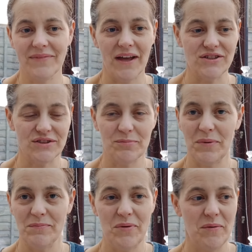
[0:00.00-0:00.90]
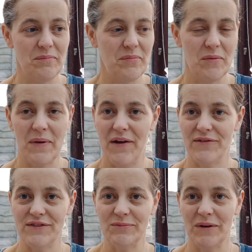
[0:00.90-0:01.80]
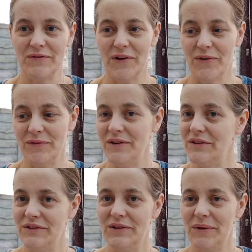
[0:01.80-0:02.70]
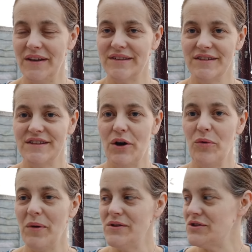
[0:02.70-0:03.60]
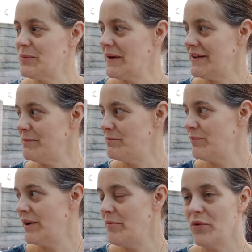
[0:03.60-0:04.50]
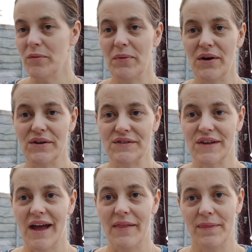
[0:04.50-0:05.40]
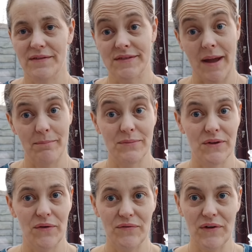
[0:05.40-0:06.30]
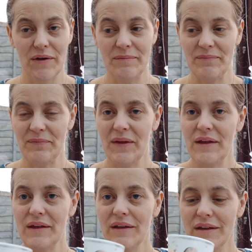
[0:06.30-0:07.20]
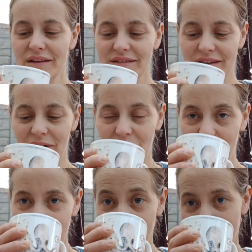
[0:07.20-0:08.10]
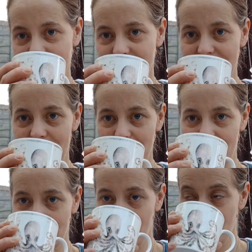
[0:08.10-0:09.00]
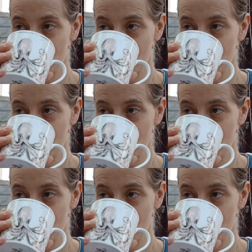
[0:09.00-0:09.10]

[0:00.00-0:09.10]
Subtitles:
I just put power into my phone, do it. I did a whole bunch when I brought the bugs and the stamps over. So I did them then.